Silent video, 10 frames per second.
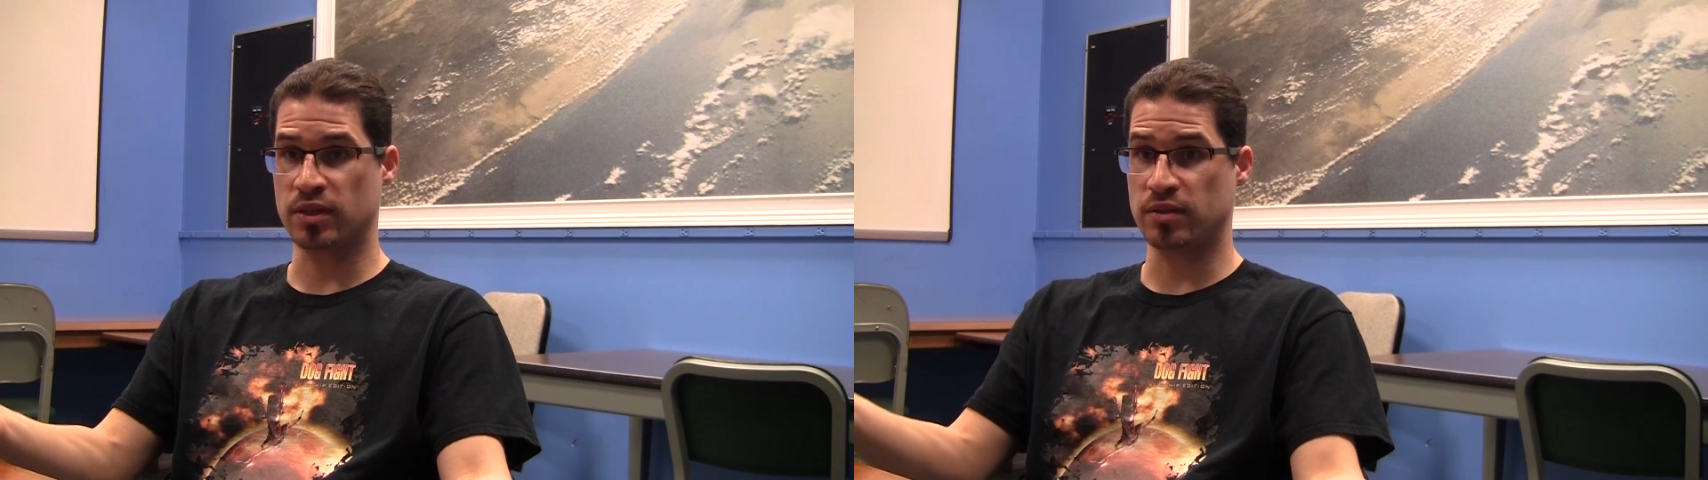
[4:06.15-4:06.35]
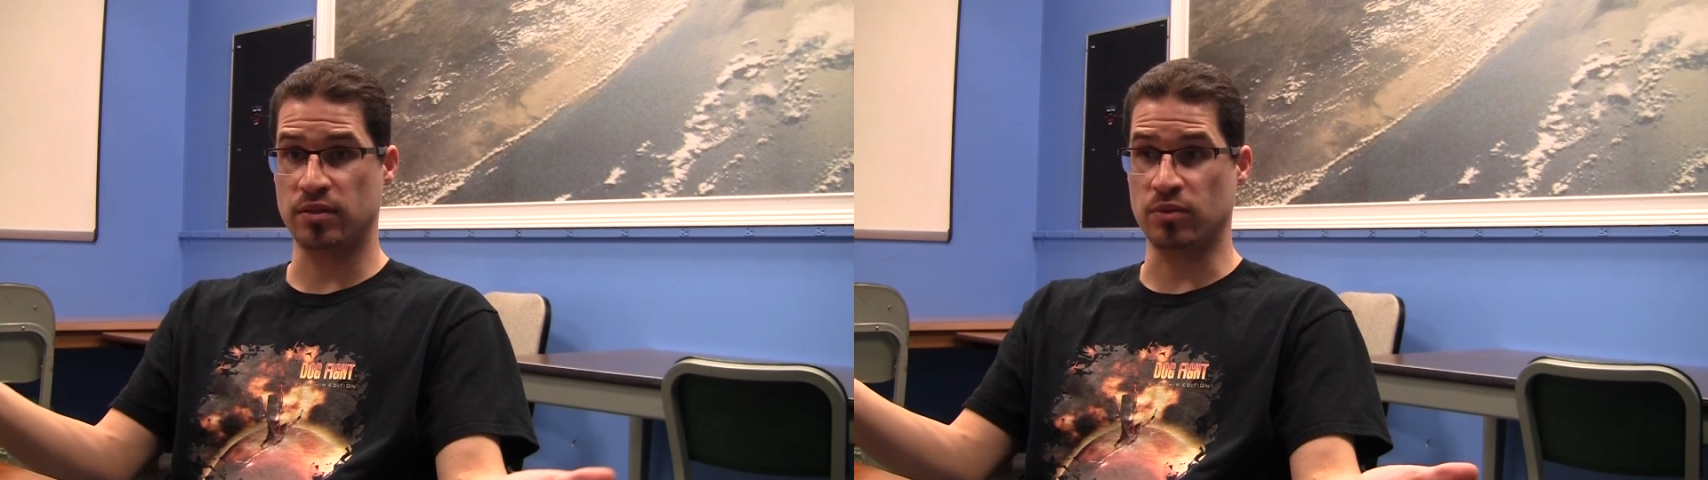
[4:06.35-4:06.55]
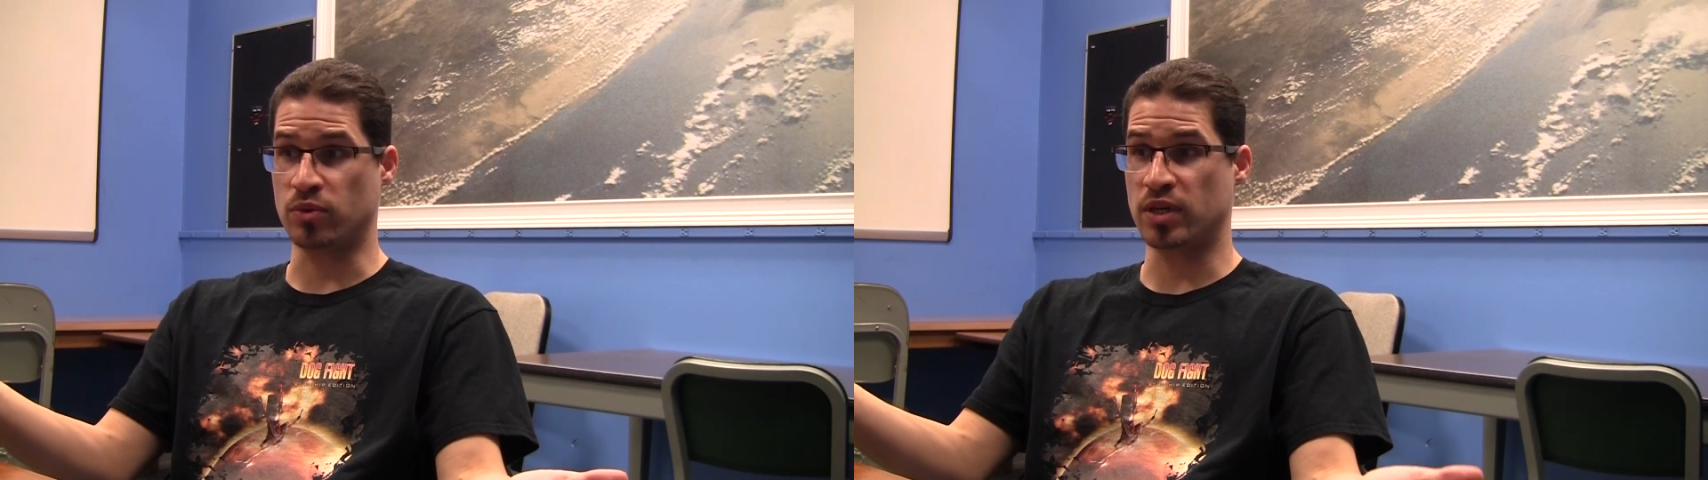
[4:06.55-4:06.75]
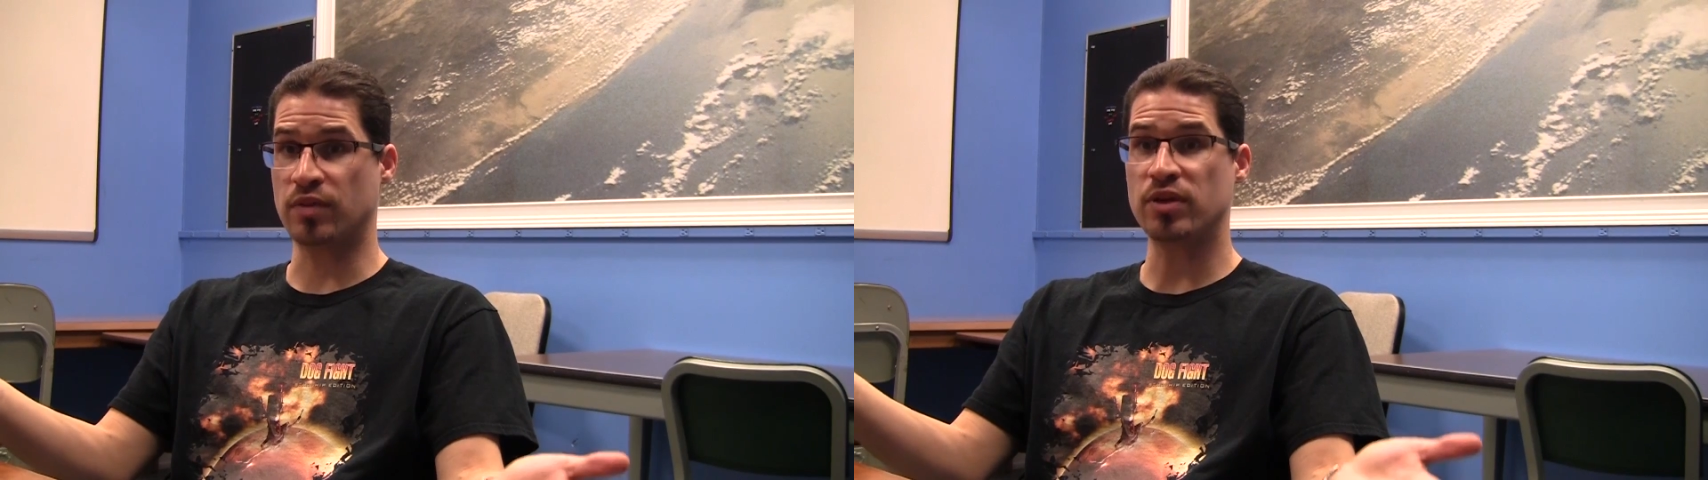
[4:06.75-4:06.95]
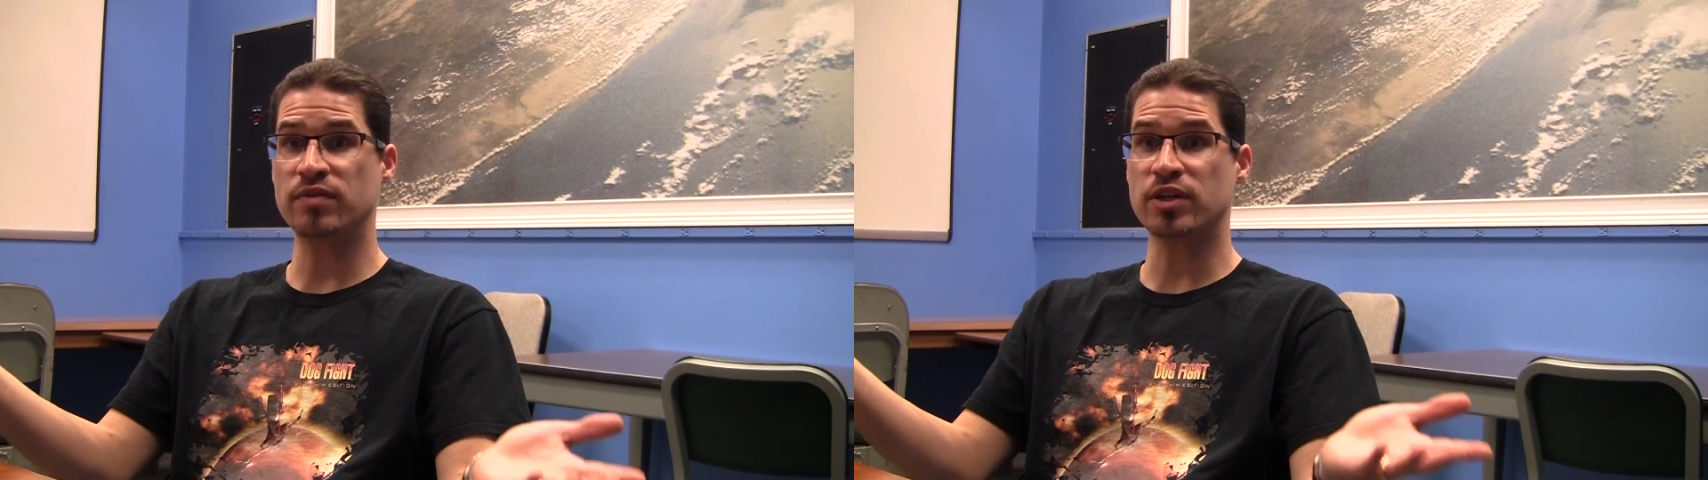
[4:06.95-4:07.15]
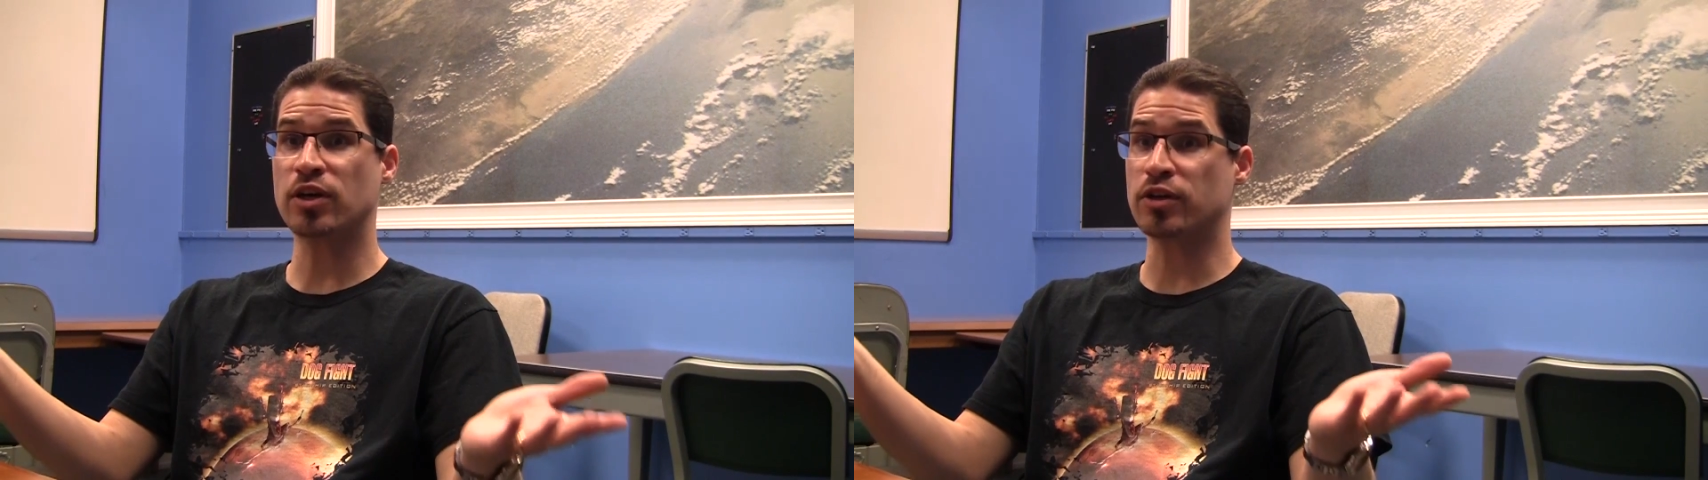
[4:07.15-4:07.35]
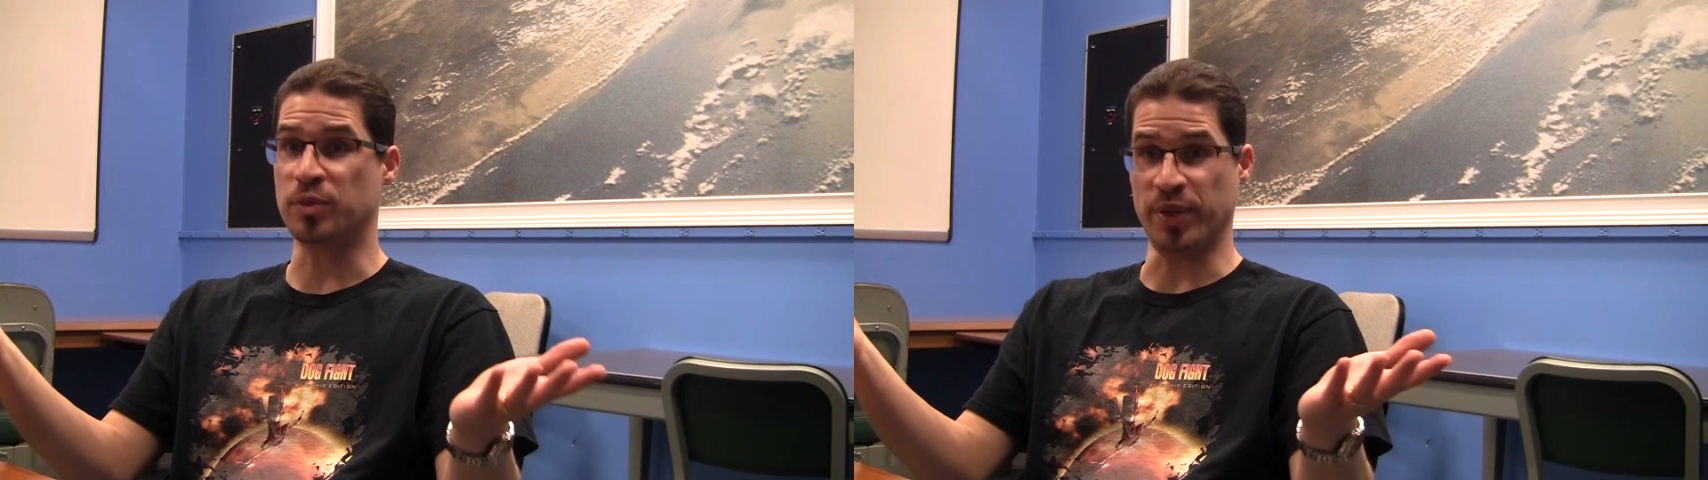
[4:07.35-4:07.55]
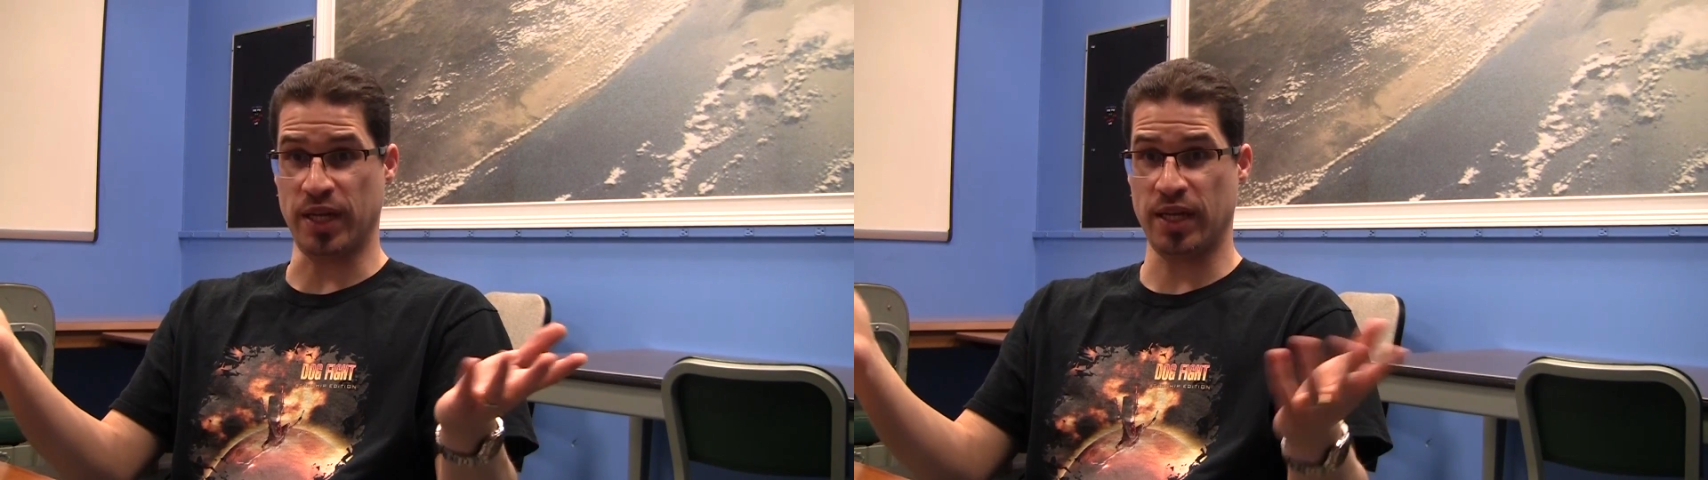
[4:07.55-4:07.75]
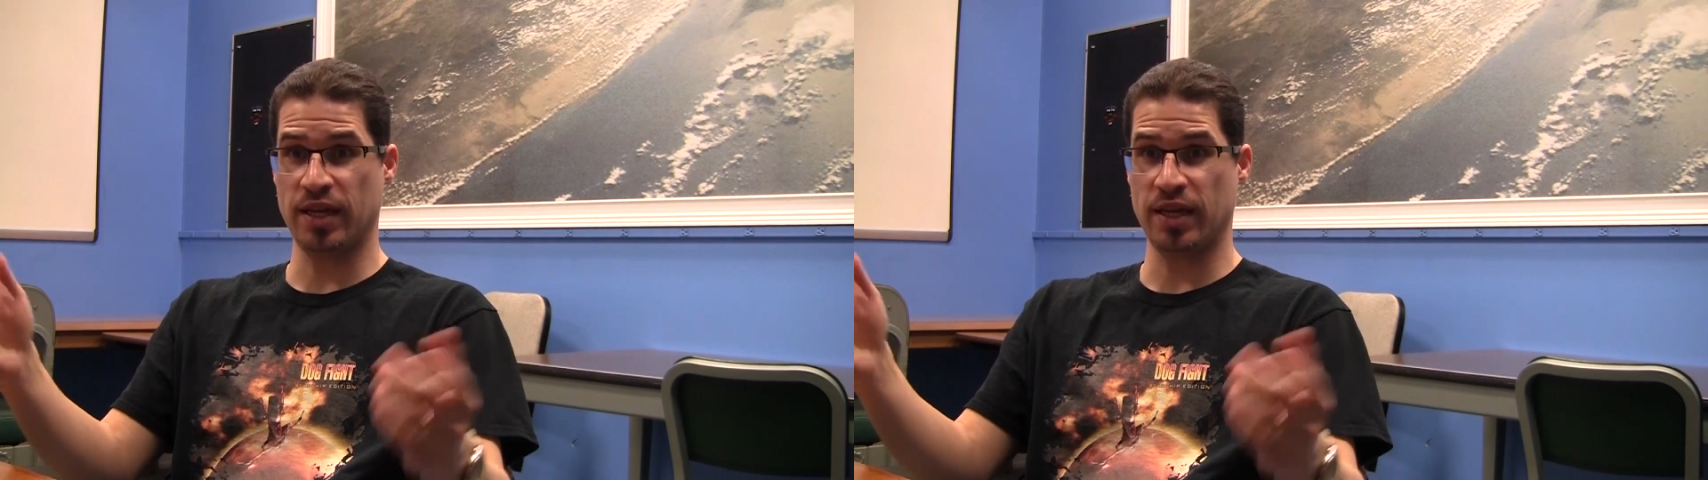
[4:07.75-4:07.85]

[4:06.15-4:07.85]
that never even occurred to me.